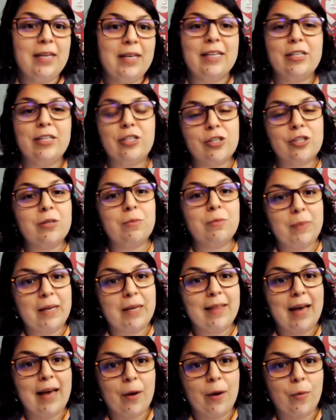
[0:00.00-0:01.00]
It shouldn't
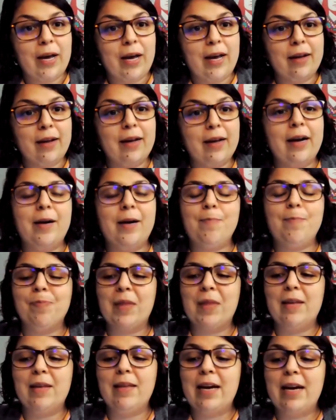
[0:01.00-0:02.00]
be that way.
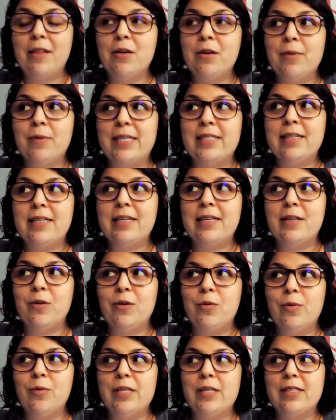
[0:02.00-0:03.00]
The other resident
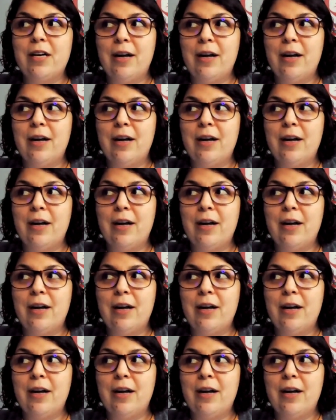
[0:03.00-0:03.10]
who was